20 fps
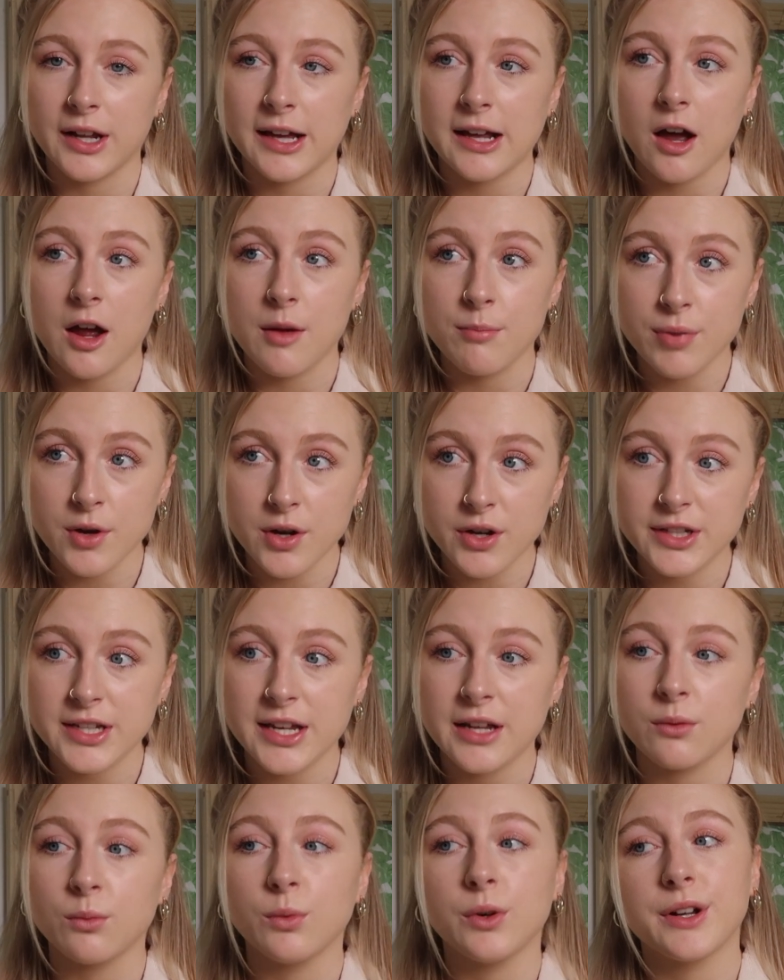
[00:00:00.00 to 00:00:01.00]
Like, I booked
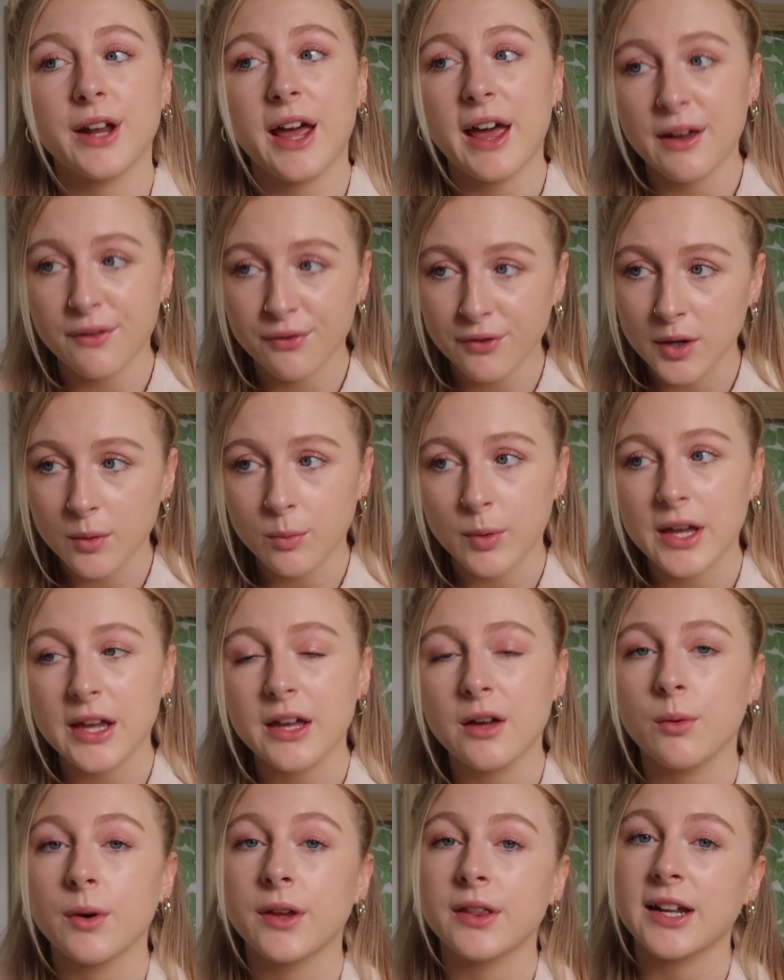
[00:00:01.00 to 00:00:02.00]
in one every
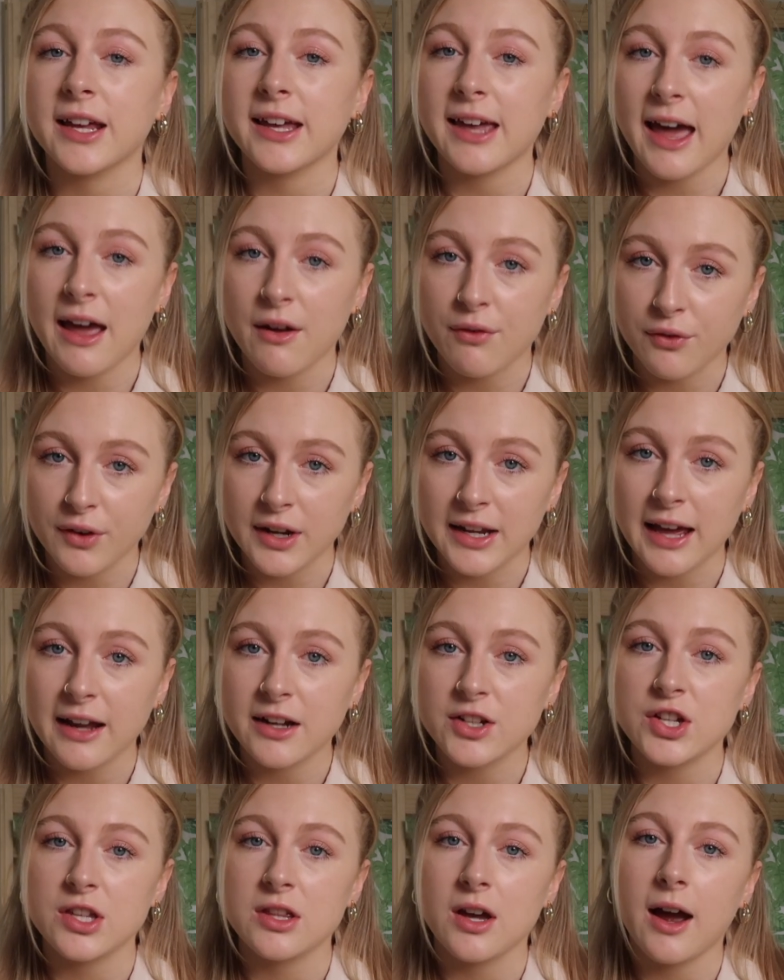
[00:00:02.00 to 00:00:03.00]
week with like every
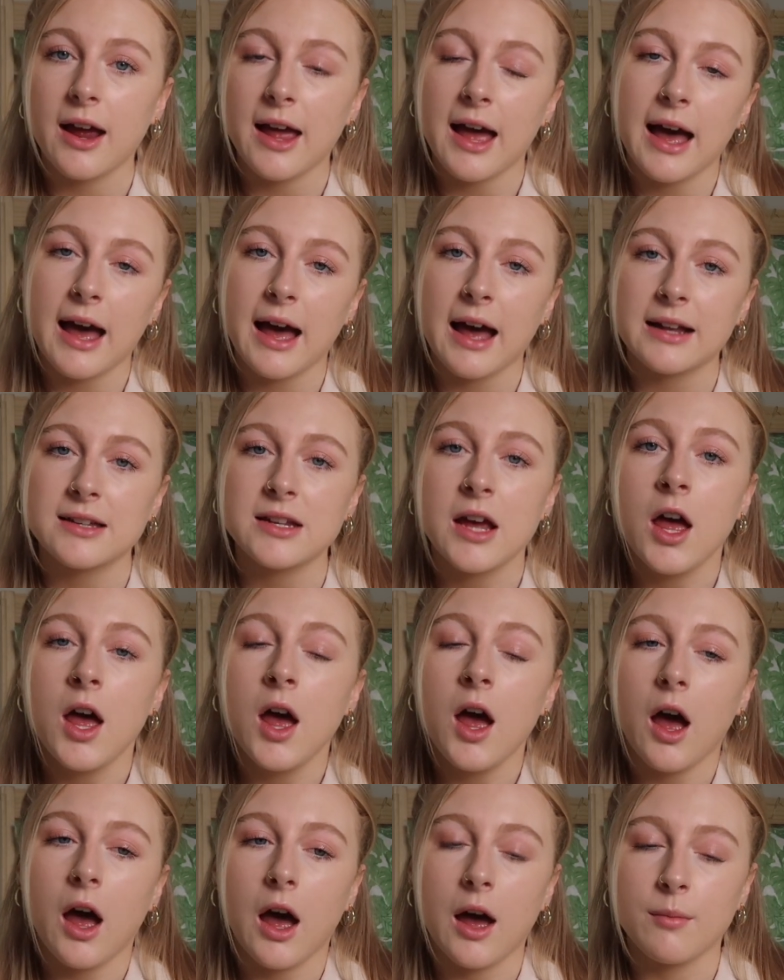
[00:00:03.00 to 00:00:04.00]
lecture that I had
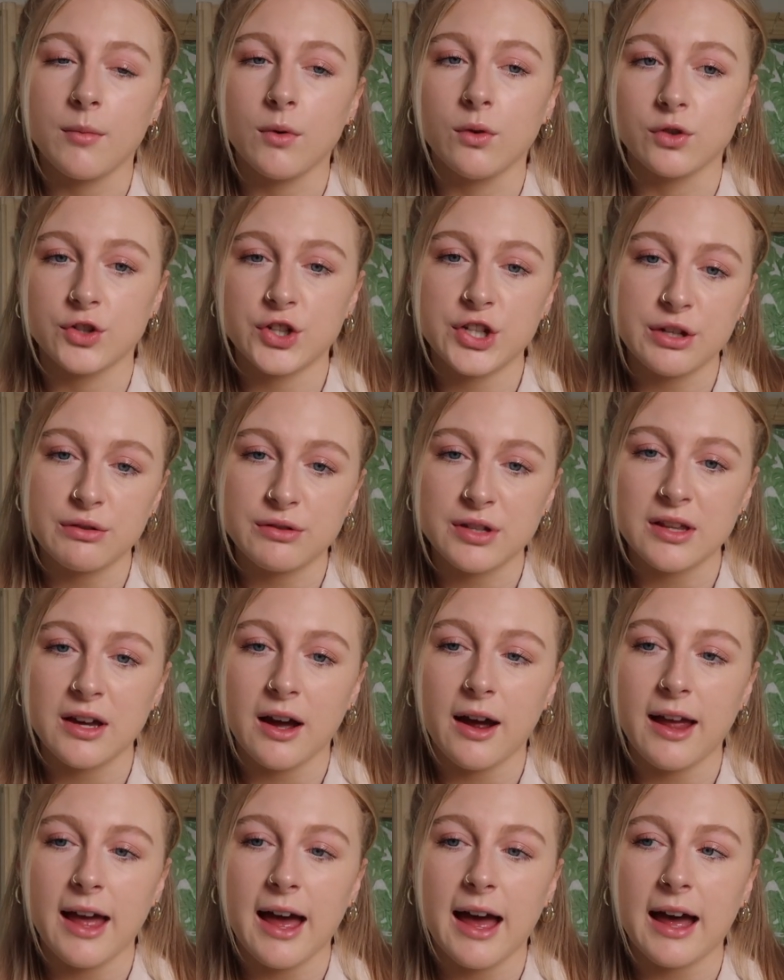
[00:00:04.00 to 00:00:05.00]
or tutor
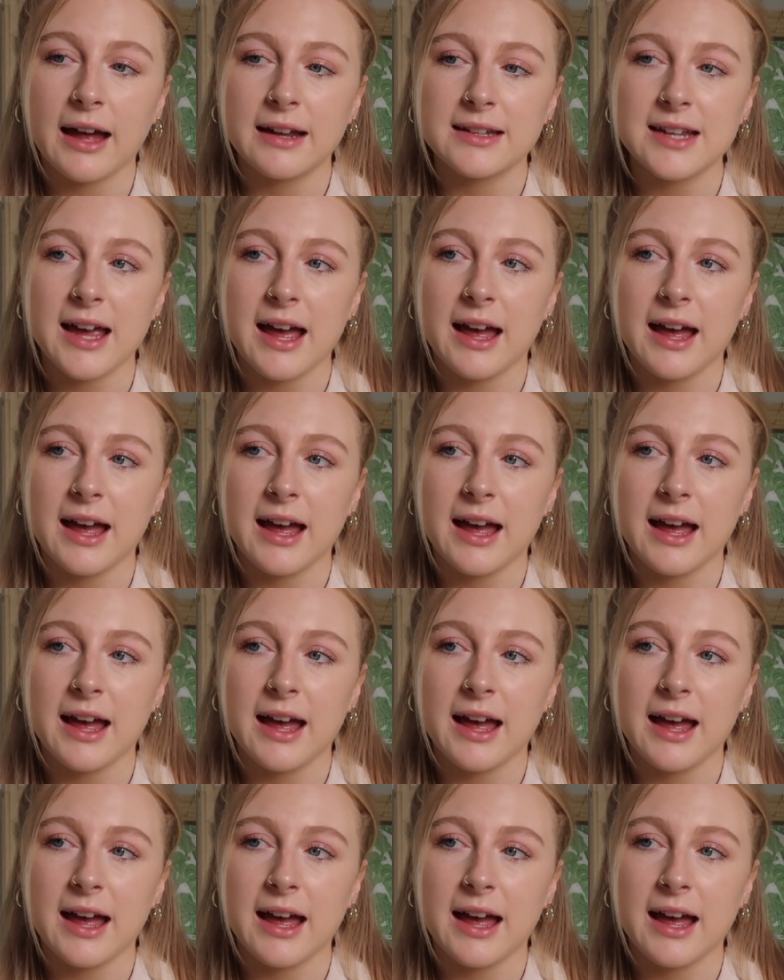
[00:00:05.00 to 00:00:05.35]
that I had.